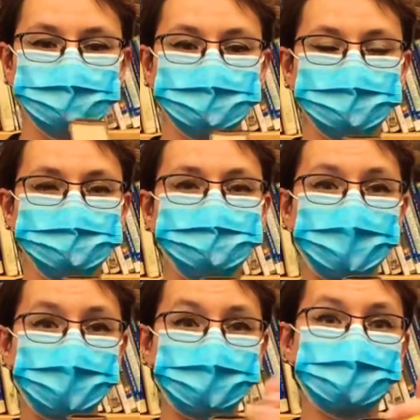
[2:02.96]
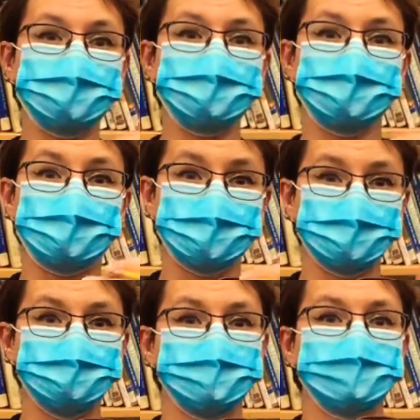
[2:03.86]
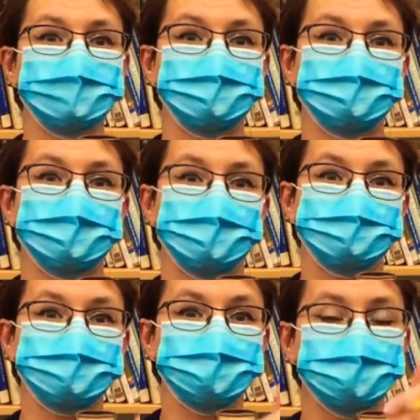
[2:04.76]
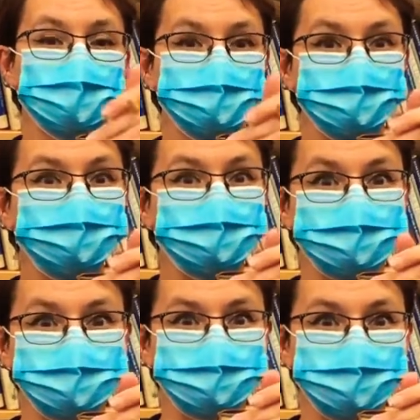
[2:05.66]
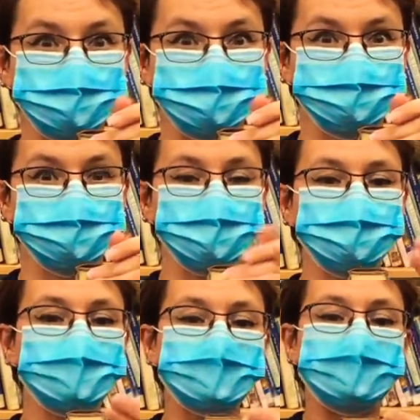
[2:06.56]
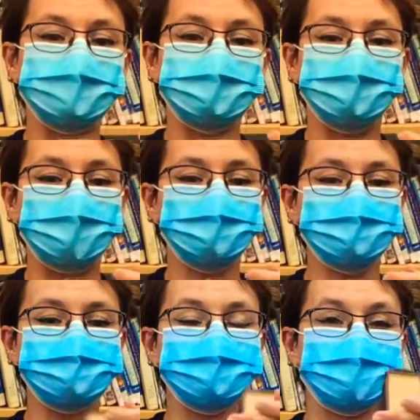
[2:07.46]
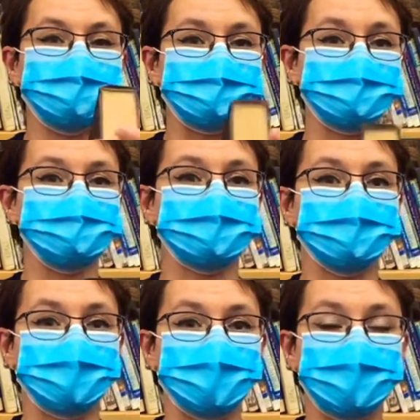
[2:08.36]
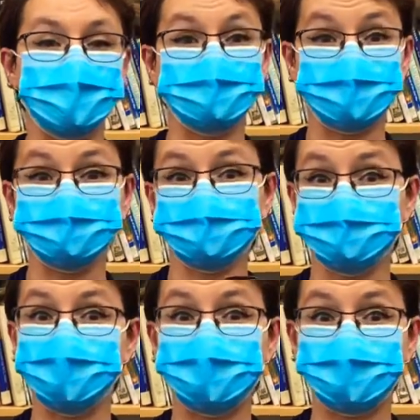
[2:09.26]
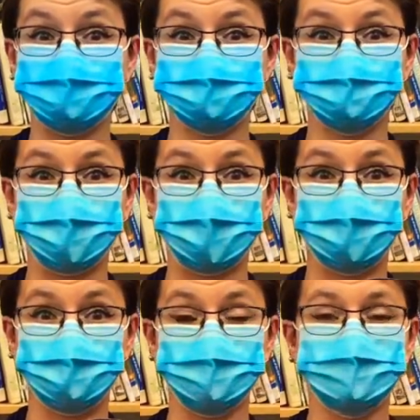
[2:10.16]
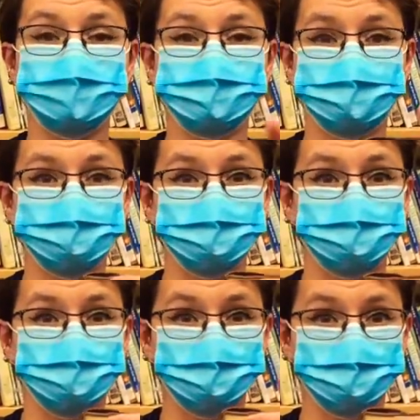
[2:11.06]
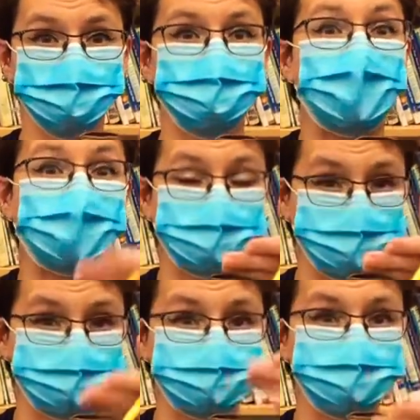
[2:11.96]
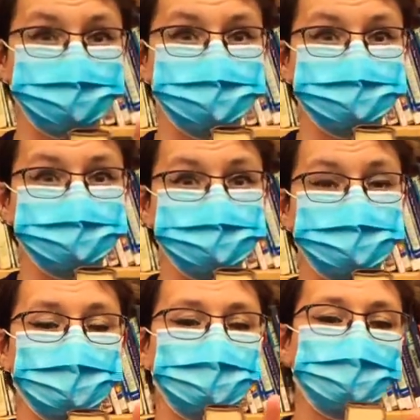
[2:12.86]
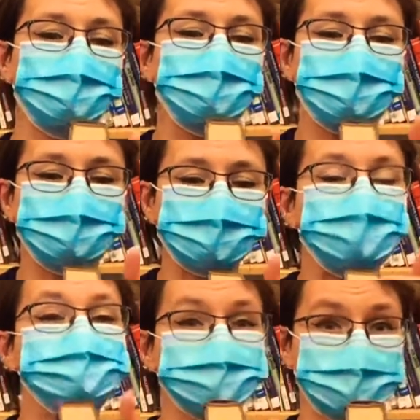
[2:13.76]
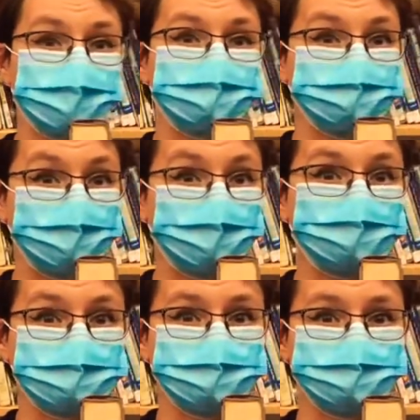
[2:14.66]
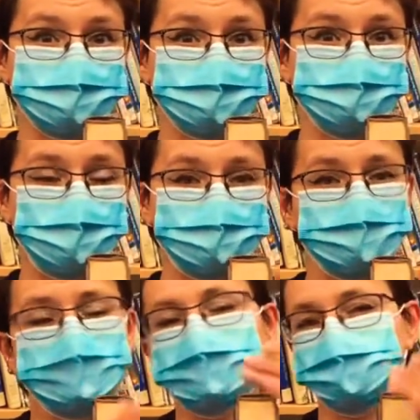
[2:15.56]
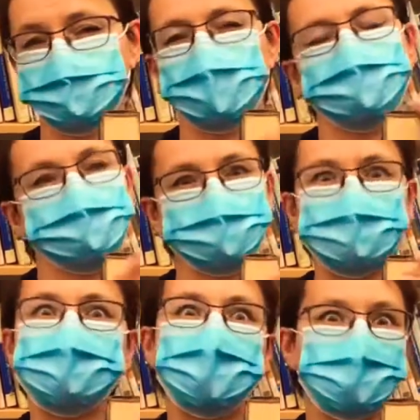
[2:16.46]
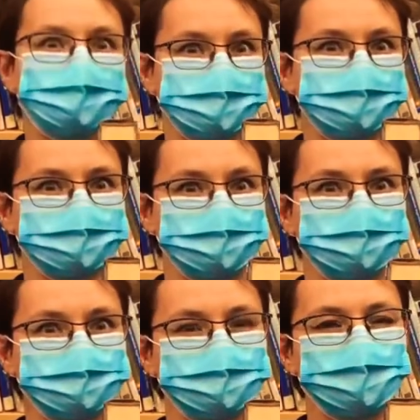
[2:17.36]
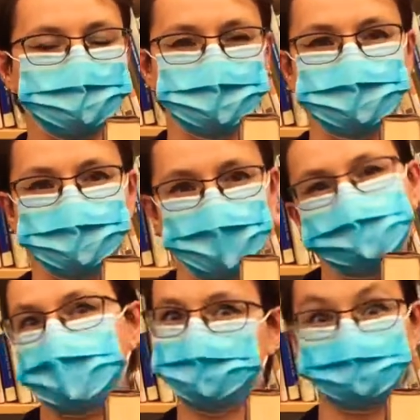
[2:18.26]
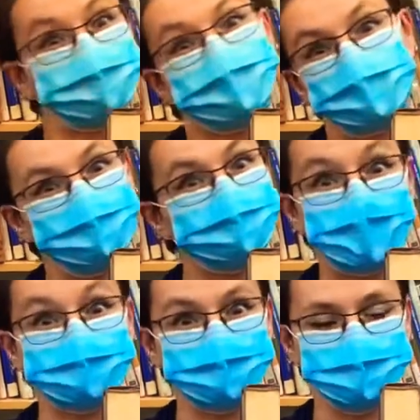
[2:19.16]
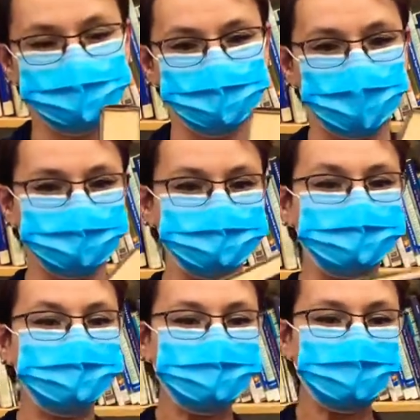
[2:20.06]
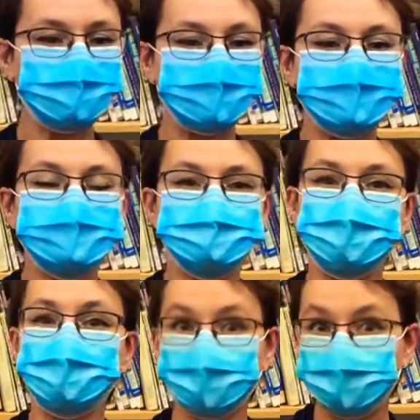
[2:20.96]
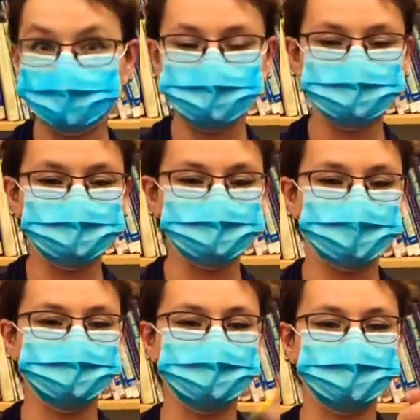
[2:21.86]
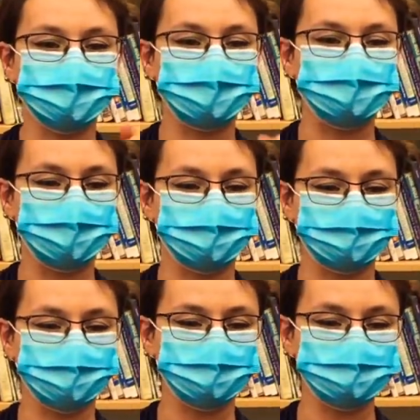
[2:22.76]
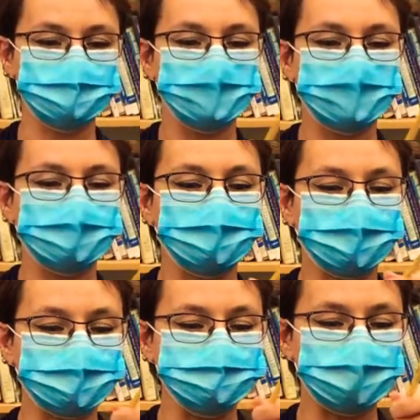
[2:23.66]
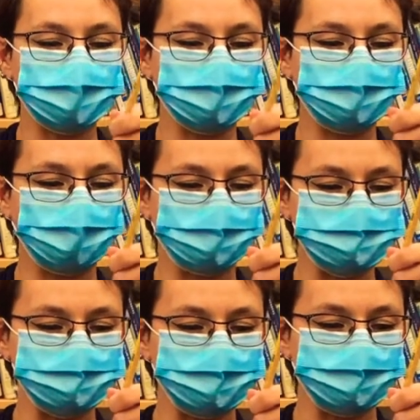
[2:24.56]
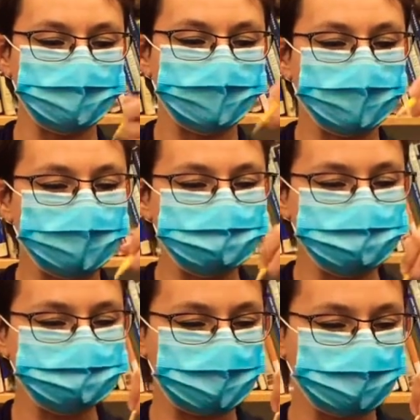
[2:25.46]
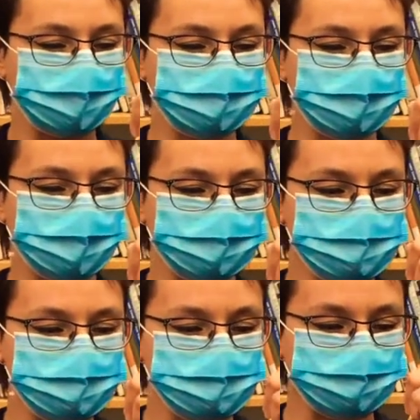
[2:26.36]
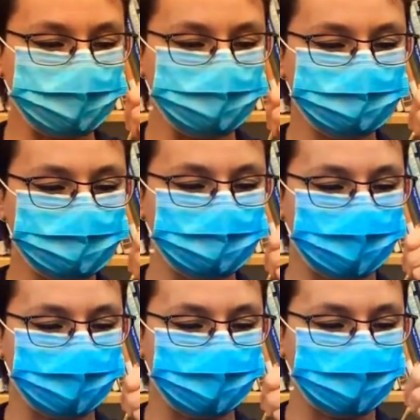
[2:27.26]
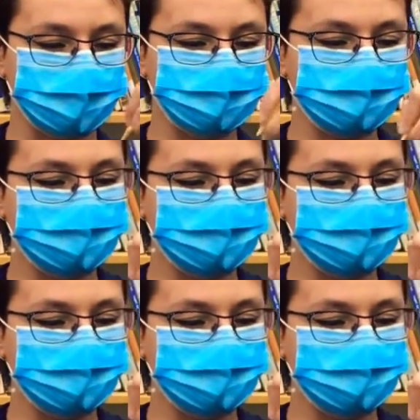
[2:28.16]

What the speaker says: is where along the edge of the book you're going to fold. Now, I would recommend starting anywhere from halfway to backwards, because if you go less than halfway out to the front of the page, you're not going to really have enough room to fold to create that 3D effect that you want. So wherever you decide that you're going to make your folds, you want to take your pencil and just make a straight of a line